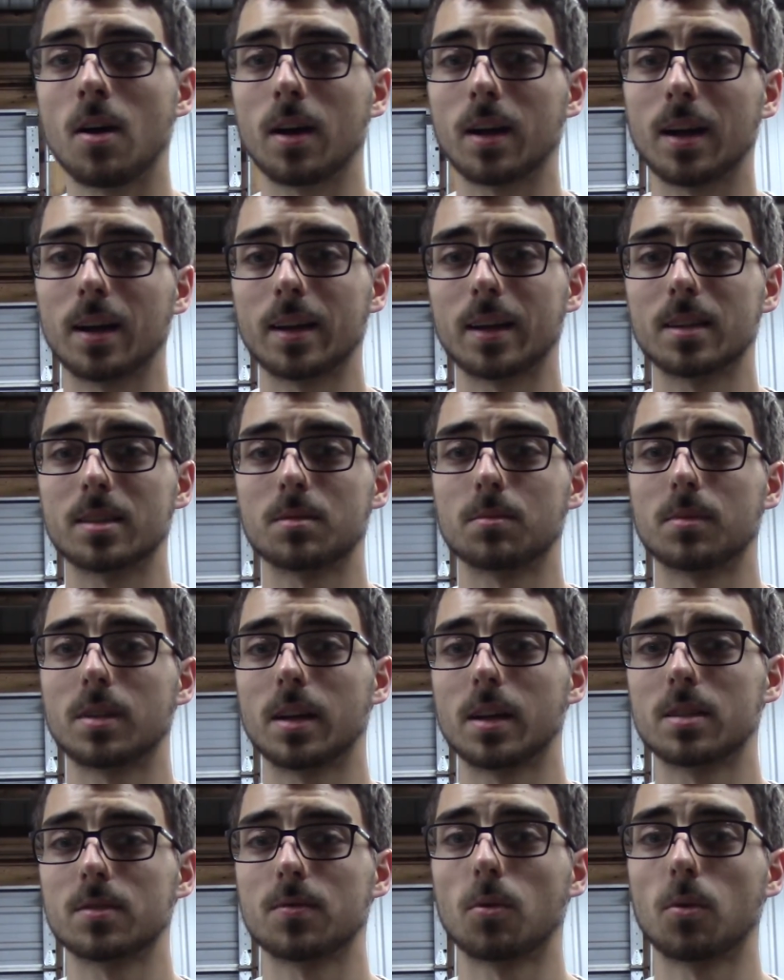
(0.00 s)
I got to get some
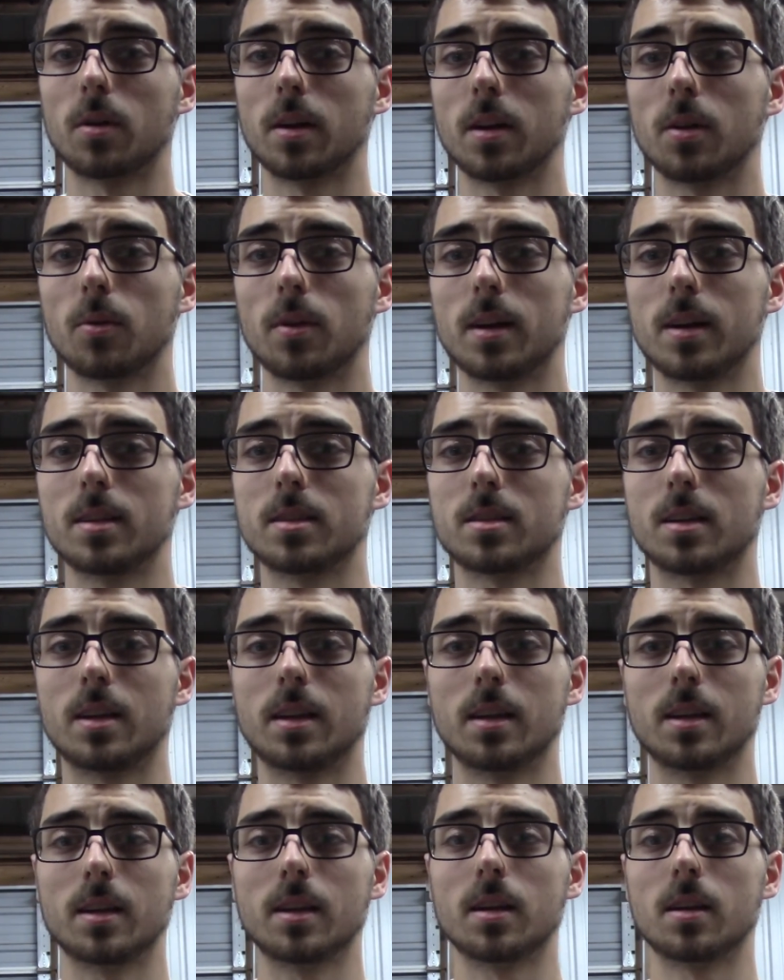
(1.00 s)
things for it anyways. I
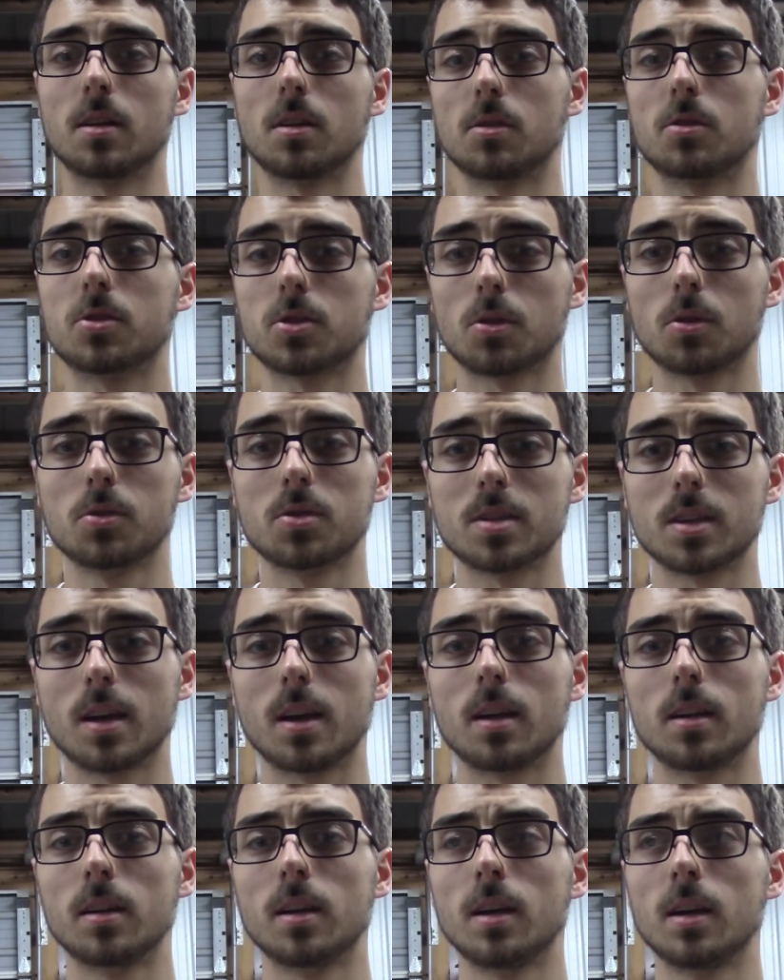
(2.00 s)
need to get another screw
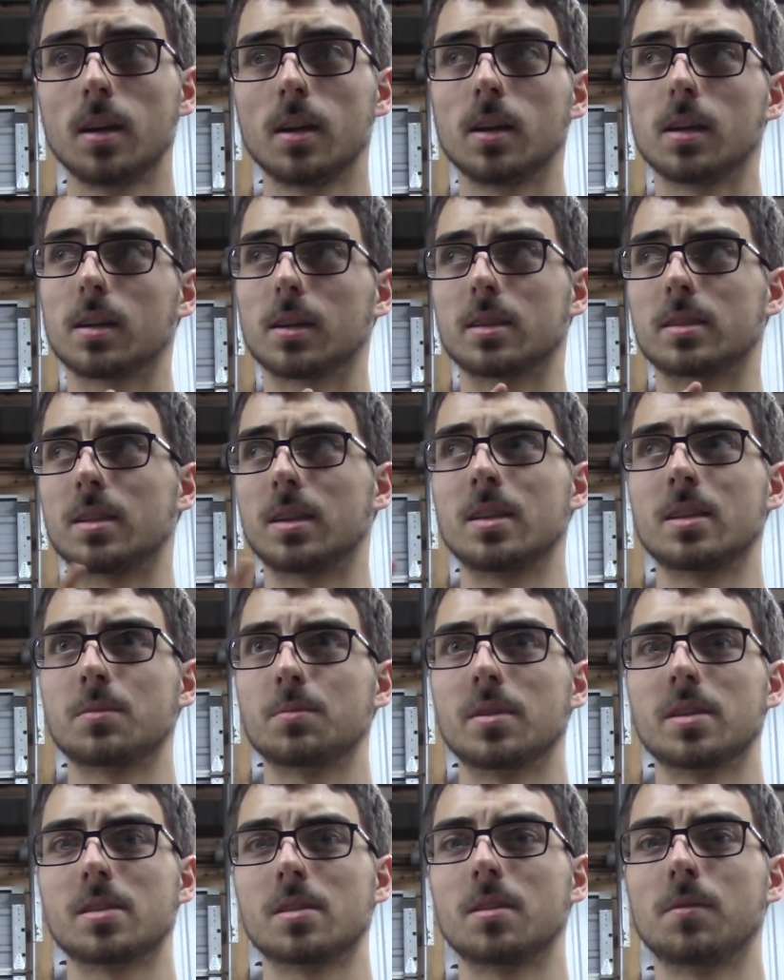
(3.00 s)
set because it is
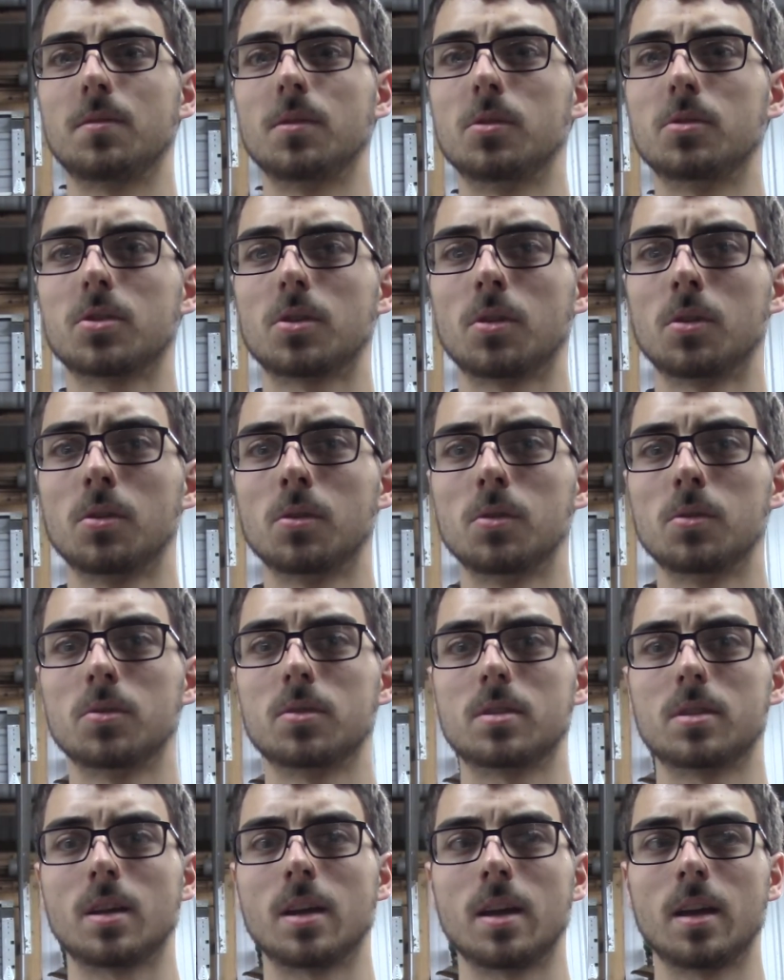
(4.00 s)
missing a few
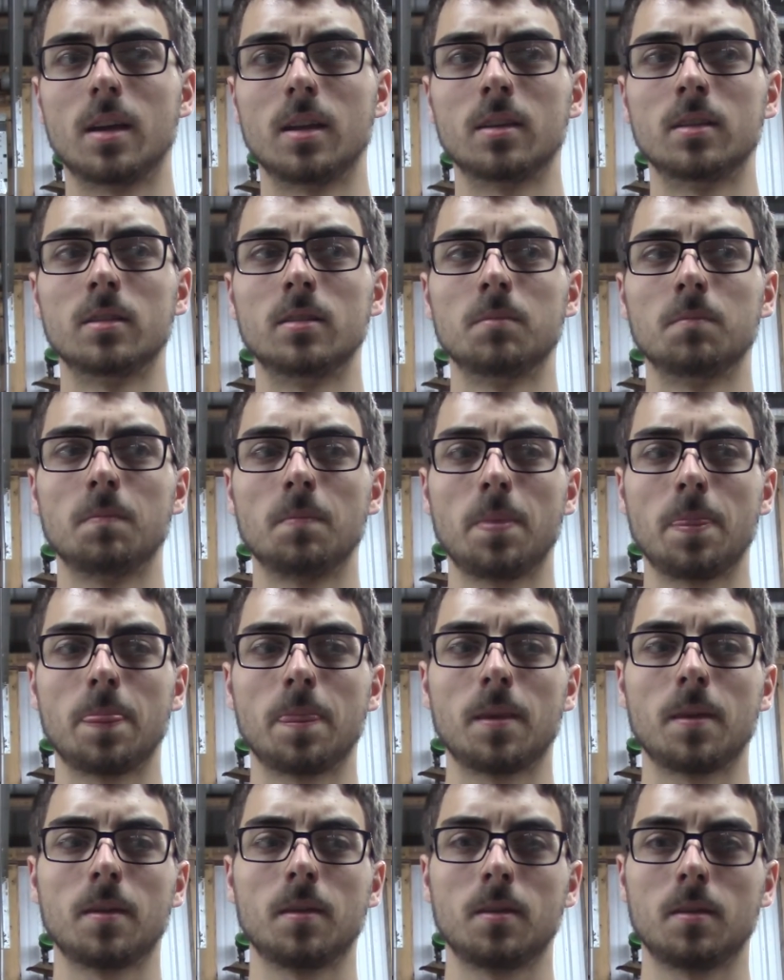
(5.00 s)
screws, and
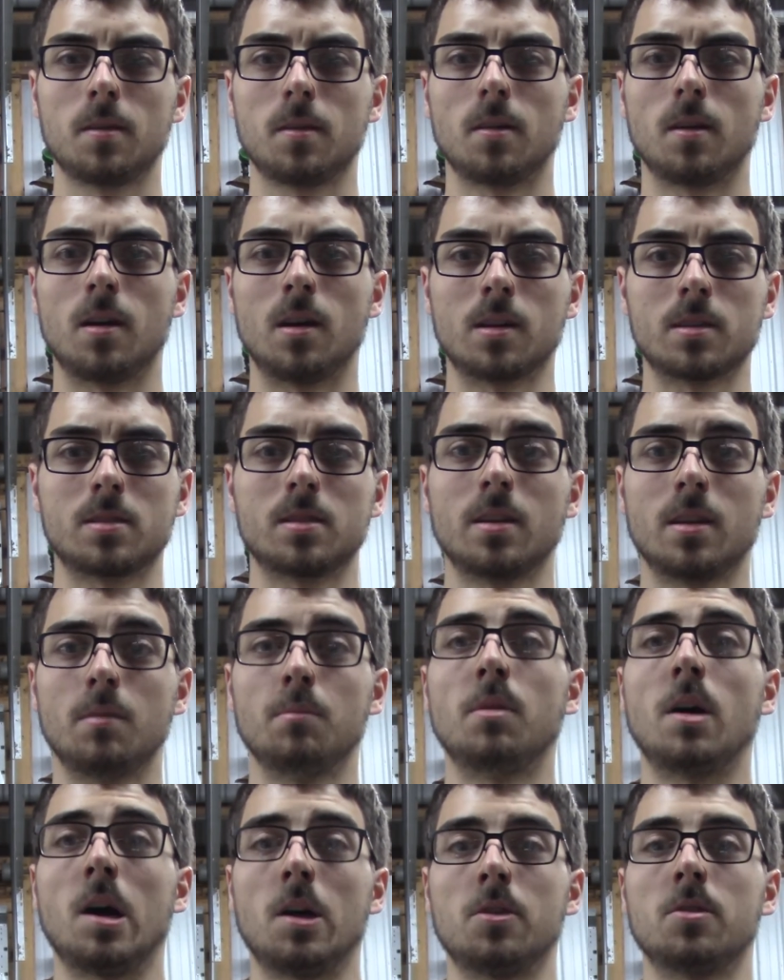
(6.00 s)
honestly it
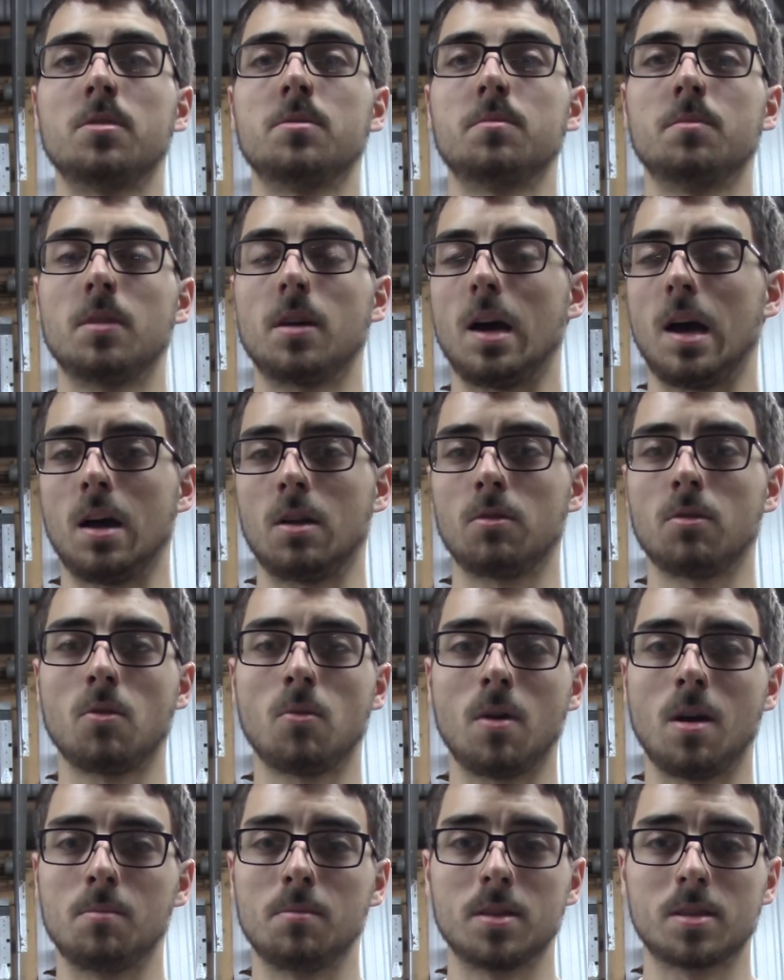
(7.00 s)
bothers. I don't know
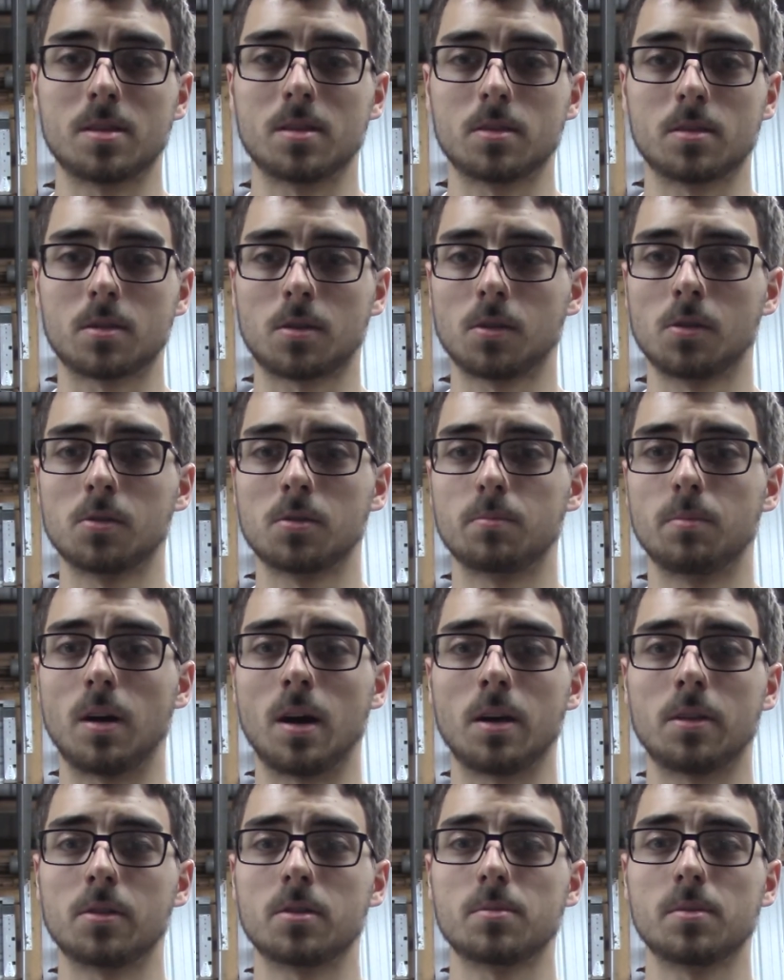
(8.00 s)
why missing screws
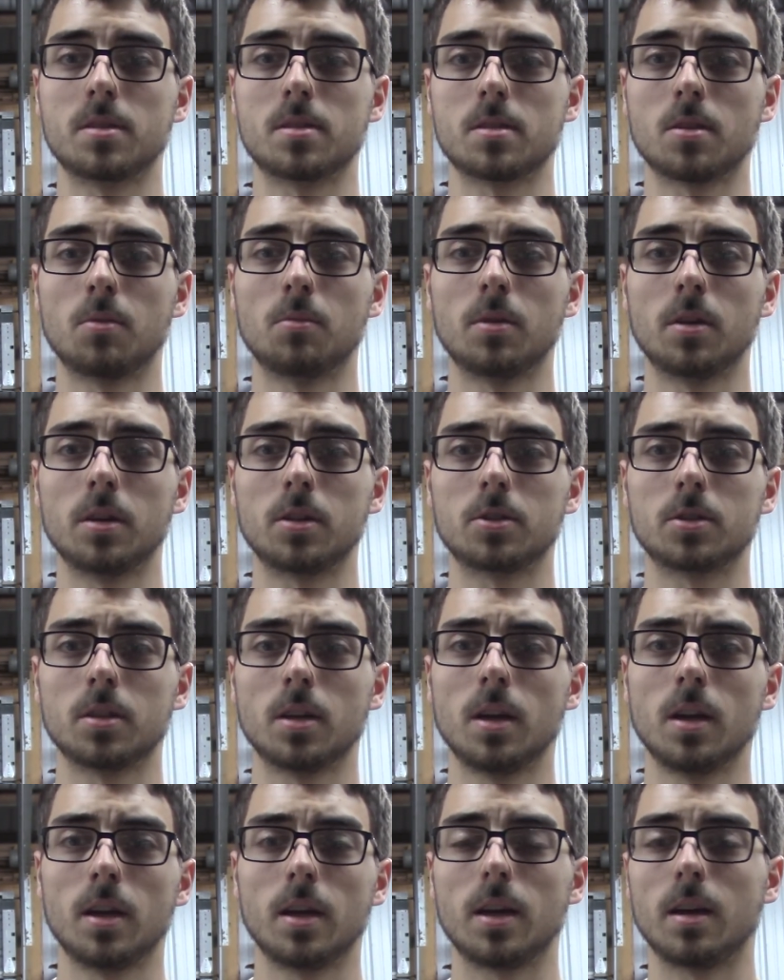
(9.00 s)
bothers me so much.
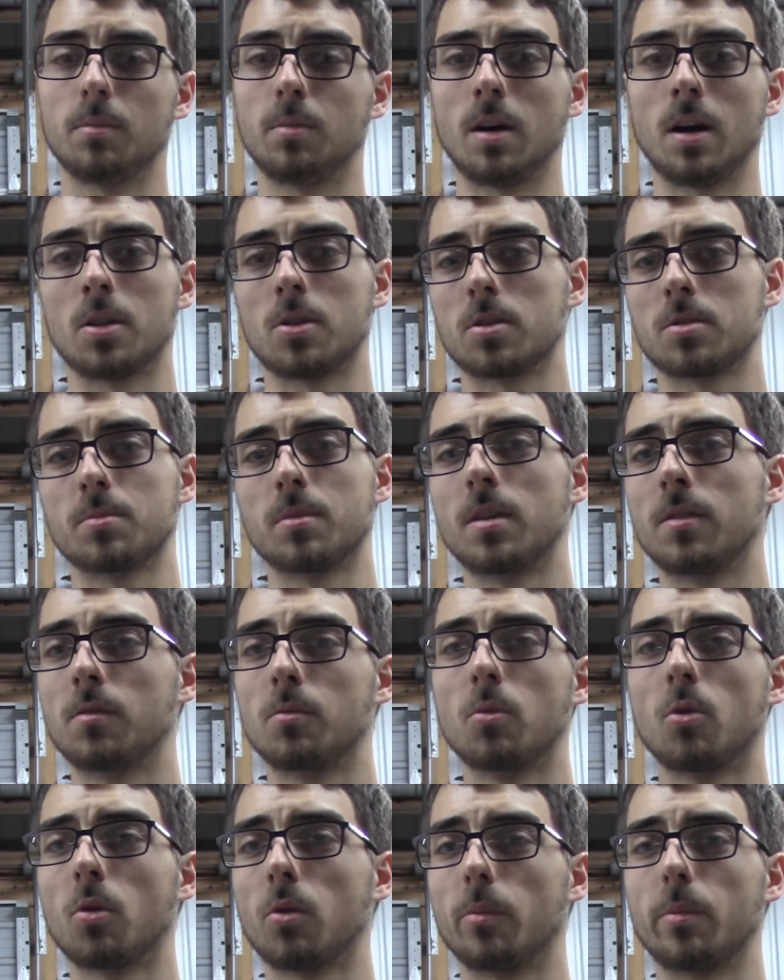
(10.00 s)
It bothers me even
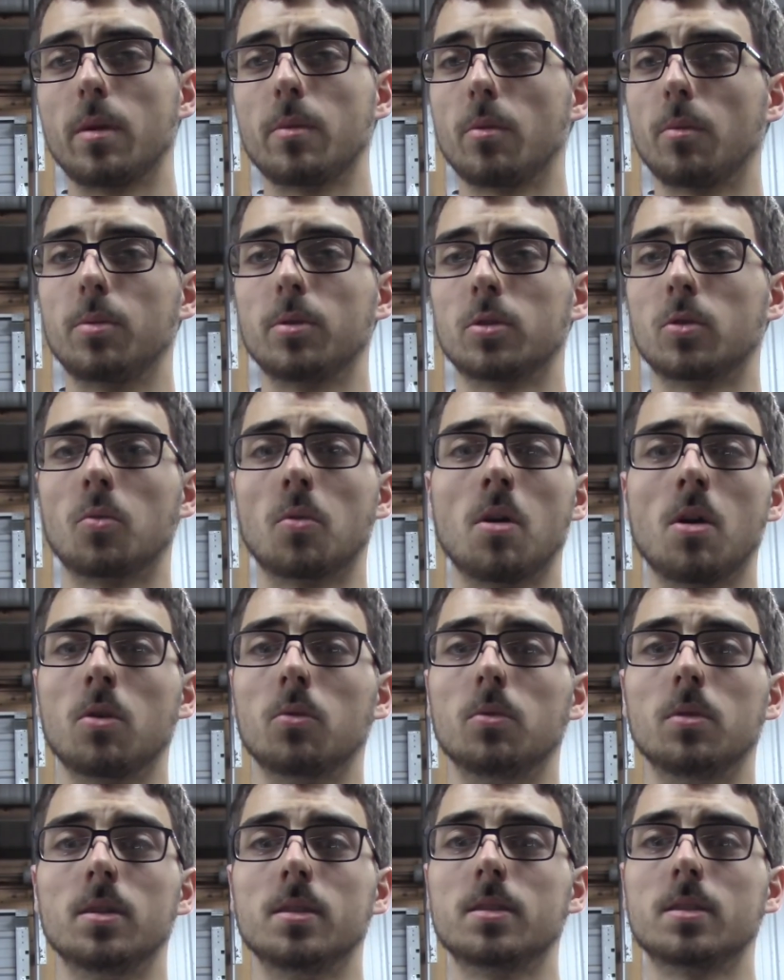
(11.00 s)
more when people put the
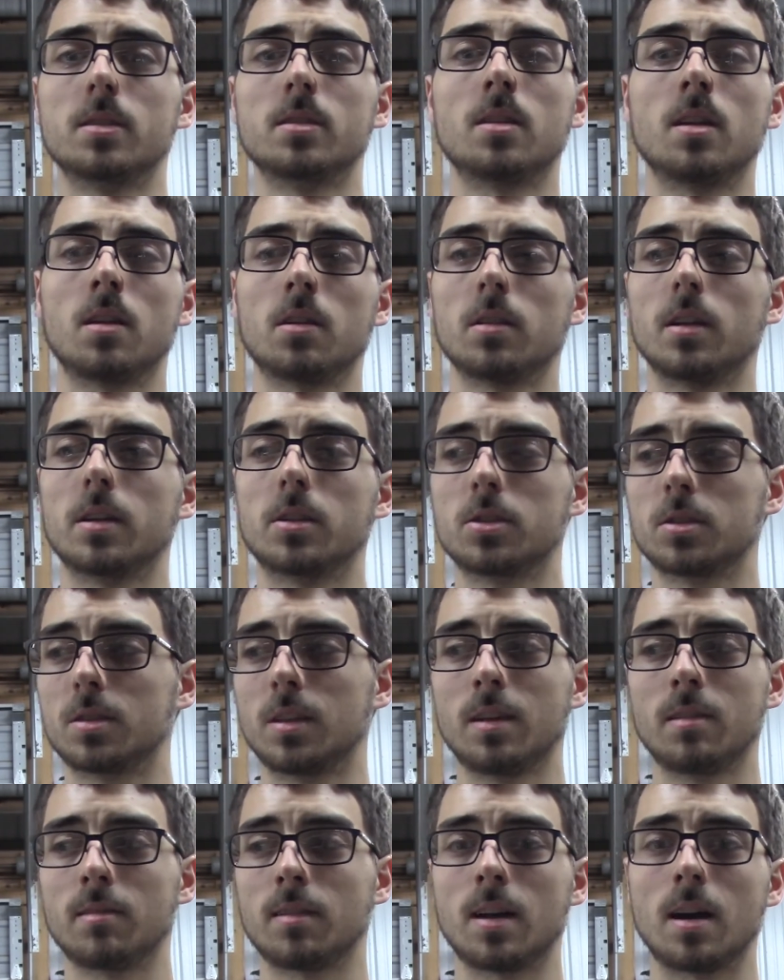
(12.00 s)
wrong ones in there. Like, just
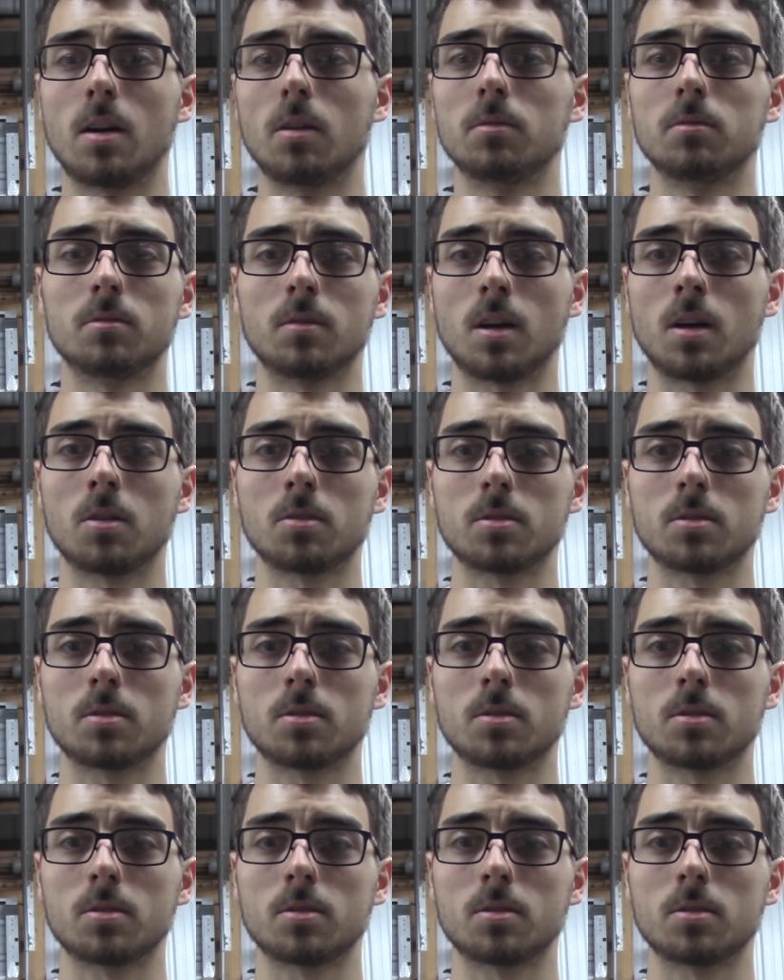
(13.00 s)
leave it out.